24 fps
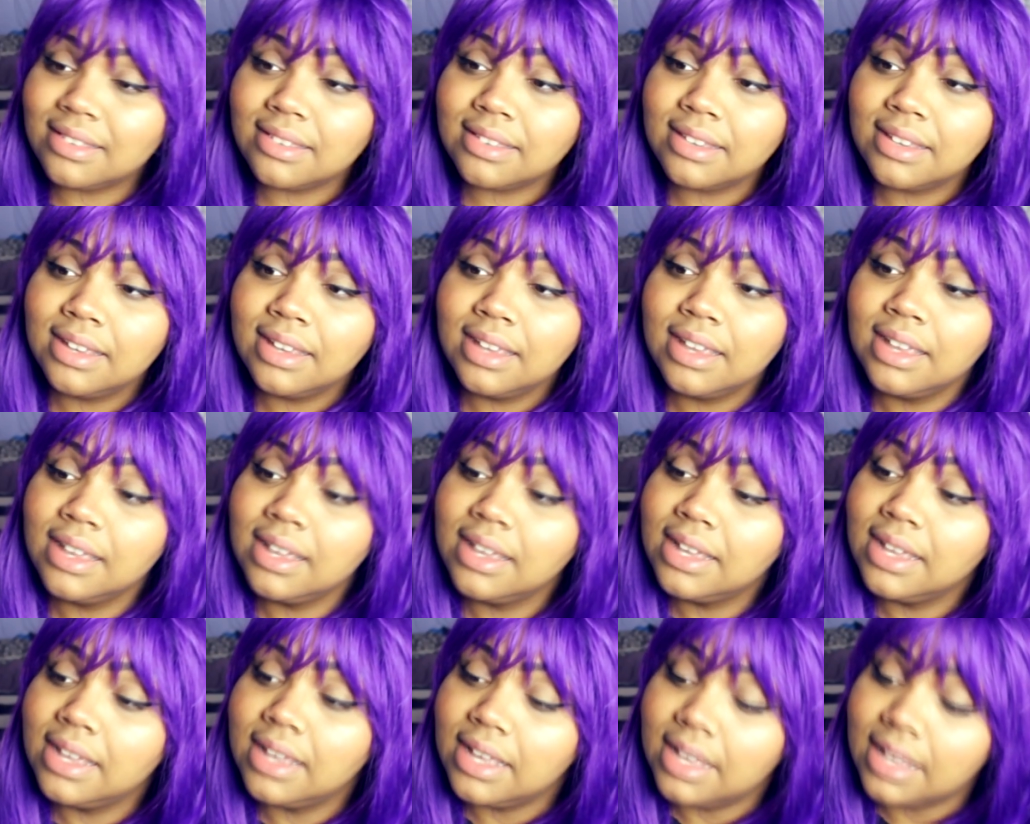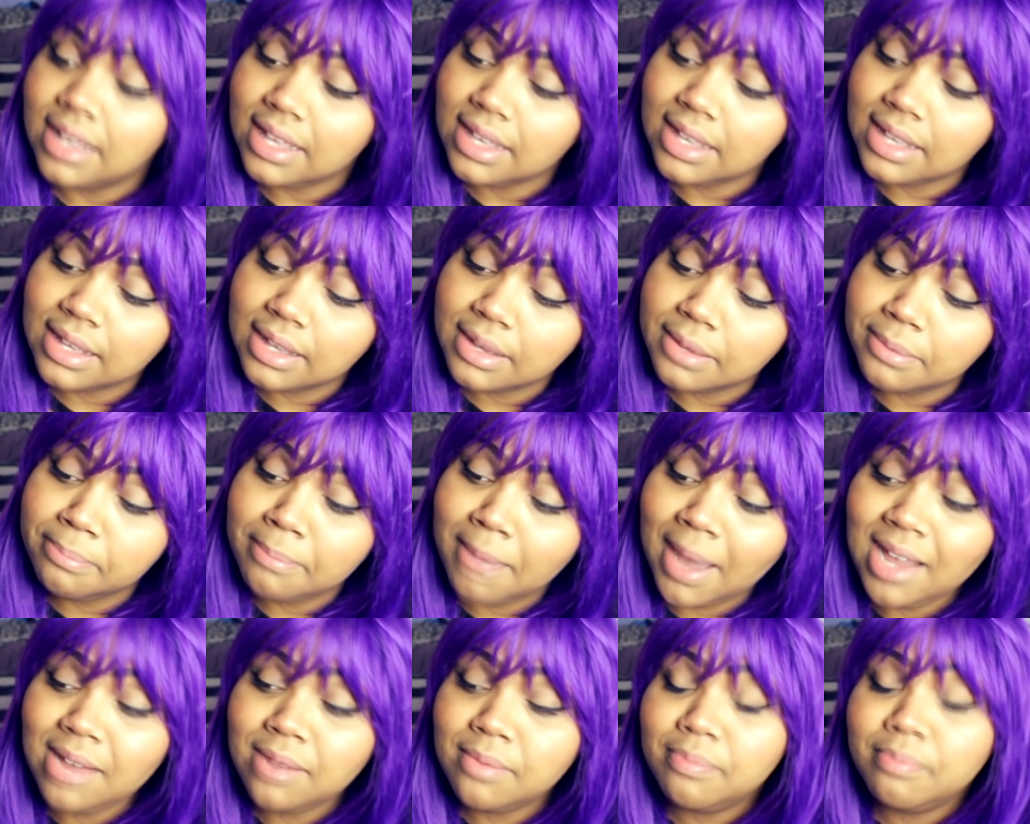this
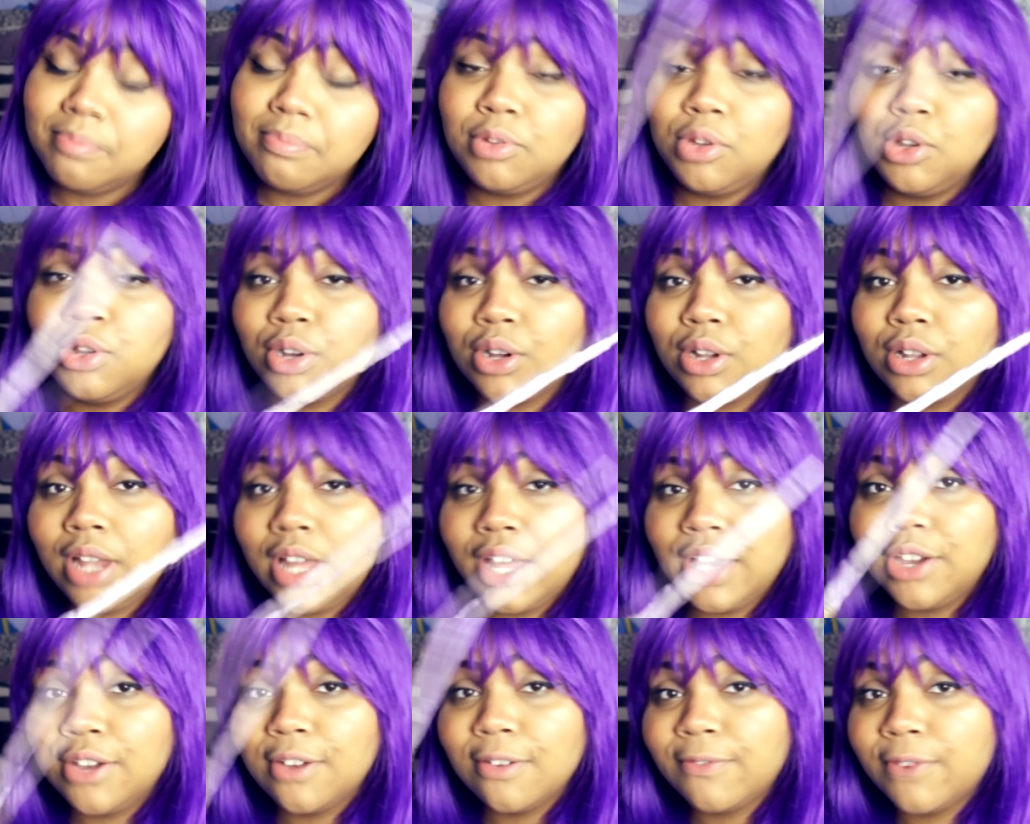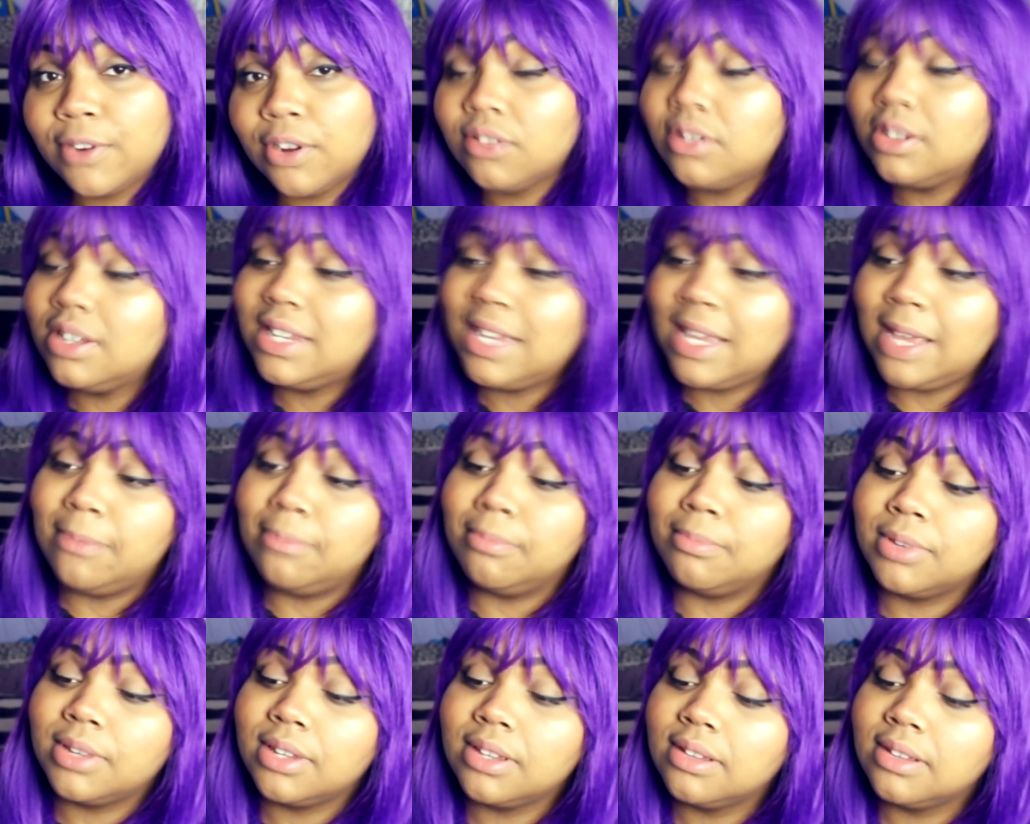might look like your first
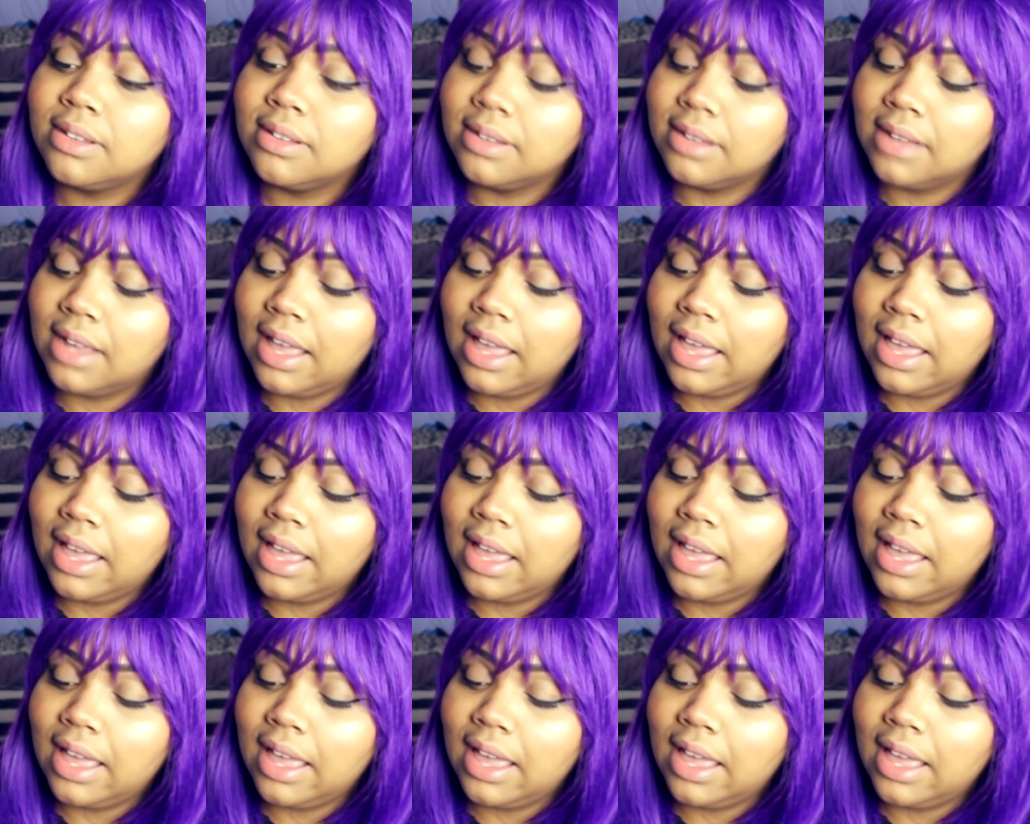attempt,